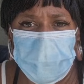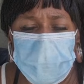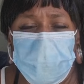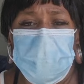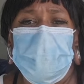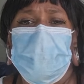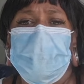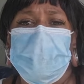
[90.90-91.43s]

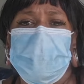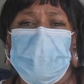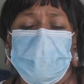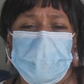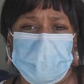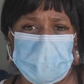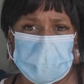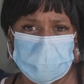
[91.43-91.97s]
We already know
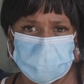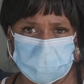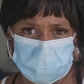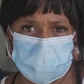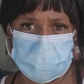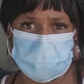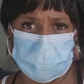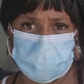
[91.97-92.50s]
the
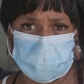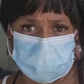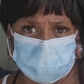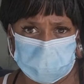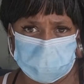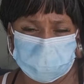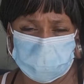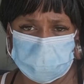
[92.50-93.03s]
gastric issues are the
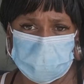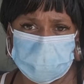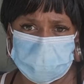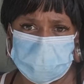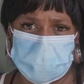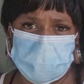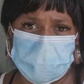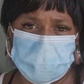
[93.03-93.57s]
gastric
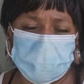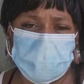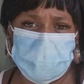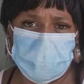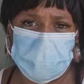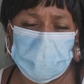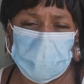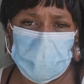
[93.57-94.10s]
issues.
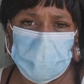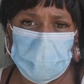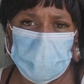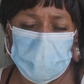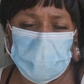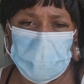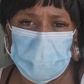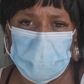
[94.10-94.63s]

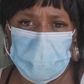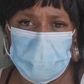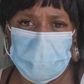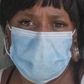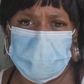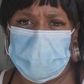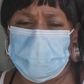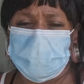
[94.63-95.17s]

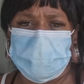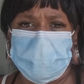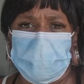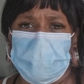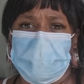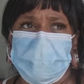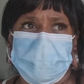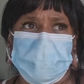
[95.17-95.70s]
We know those
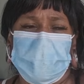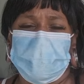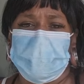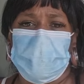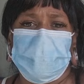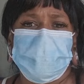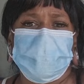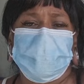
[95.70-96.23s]
problems with their
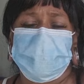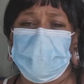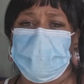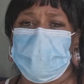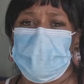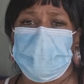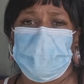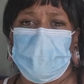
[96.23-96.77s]
guts and
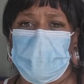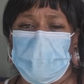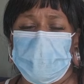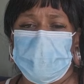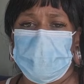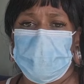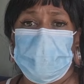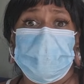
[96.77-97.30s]
stuff like that.
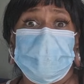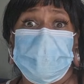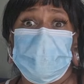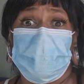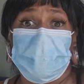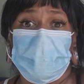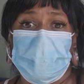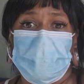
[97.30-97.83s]
We already
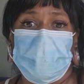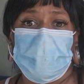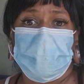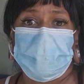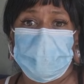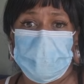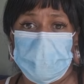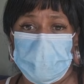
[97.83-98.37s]
know.
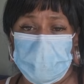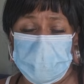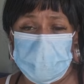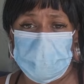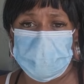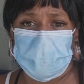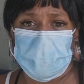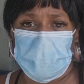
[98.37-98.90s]
We
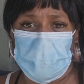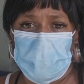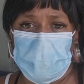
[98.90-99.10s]
know that.